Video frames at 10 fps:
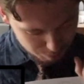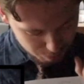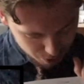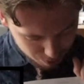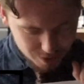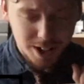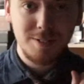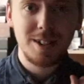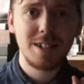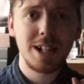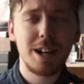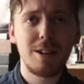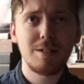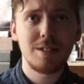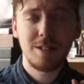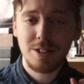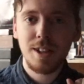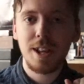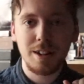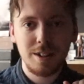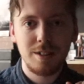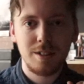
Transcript: But you also have to check out the snake.